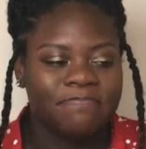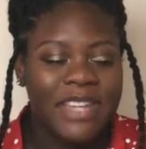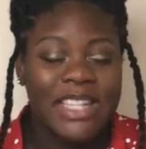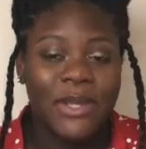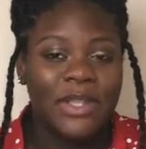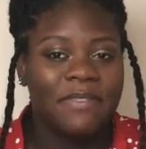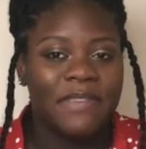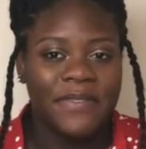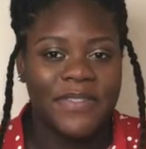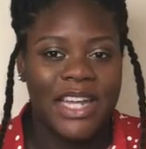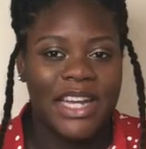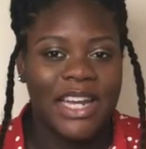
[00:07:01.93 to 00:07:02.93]
It's only
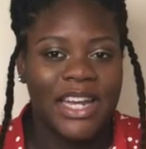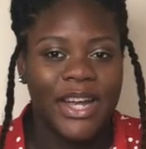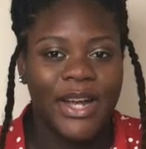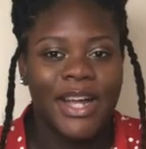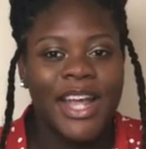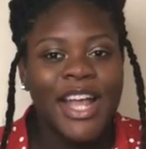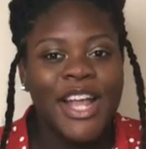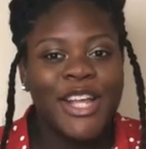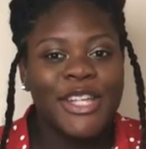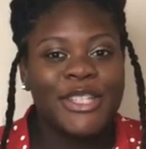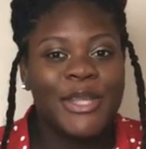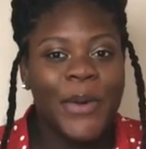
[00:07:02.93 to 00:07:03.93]
15 in here,
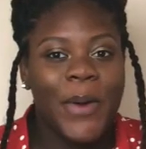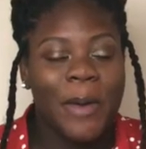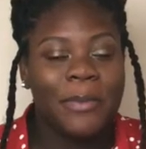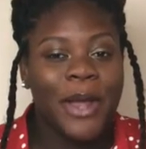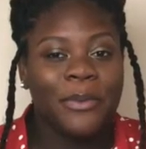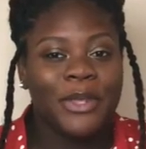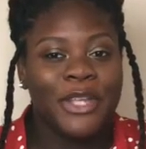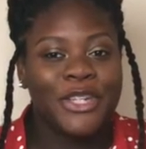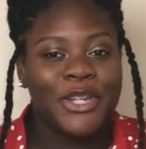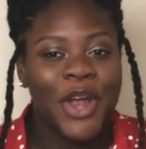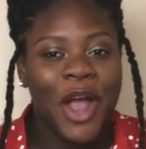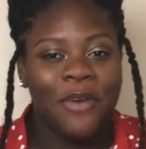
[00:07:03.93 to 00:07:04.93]
so I'm not really
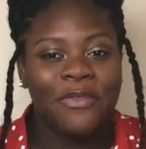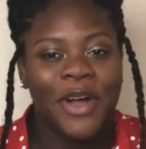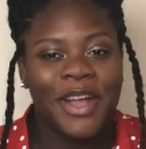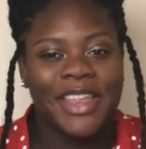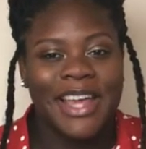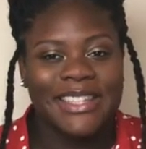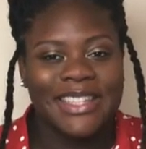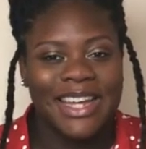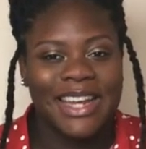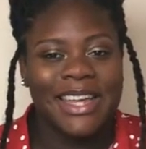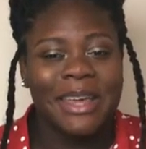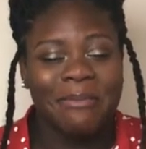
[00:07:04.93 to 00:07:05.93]
sure how far that's
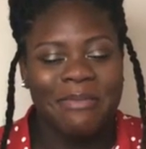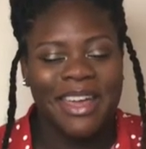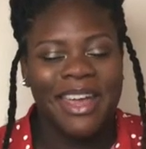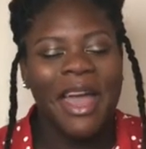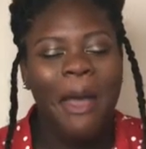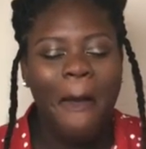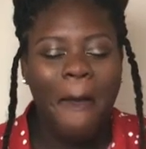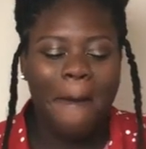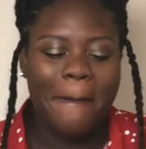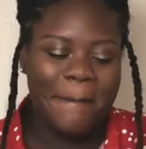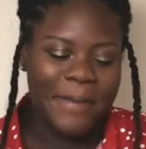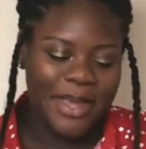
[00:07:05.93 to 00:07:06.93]
gonna get me,
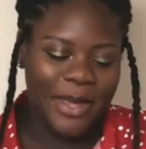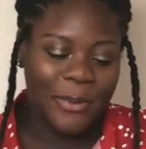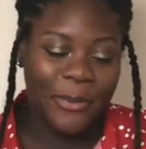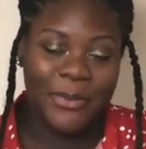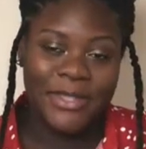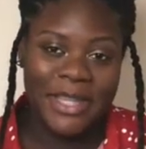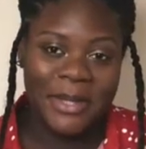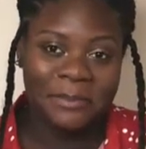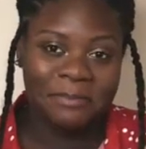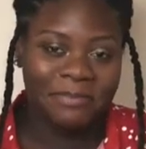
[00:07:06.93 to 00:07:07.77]
but we'll see.